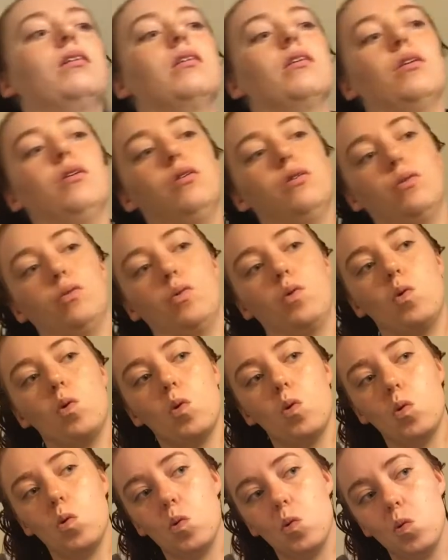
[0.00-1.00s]
Uh-oh,
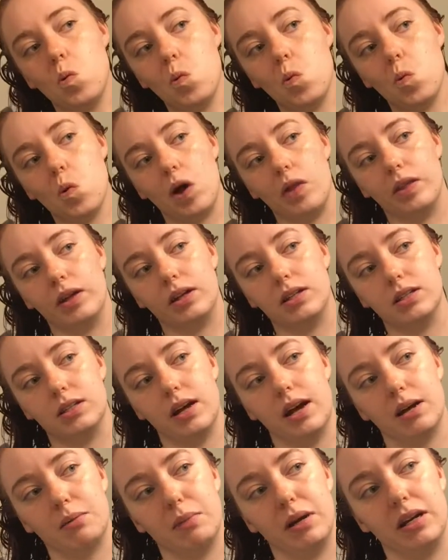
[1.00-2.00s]
I think it's
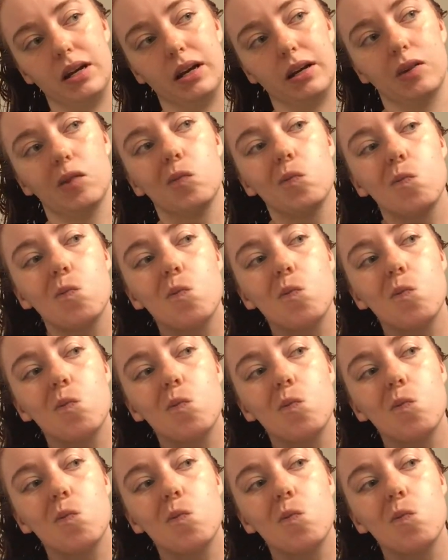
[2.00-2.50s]
dyeing my neck.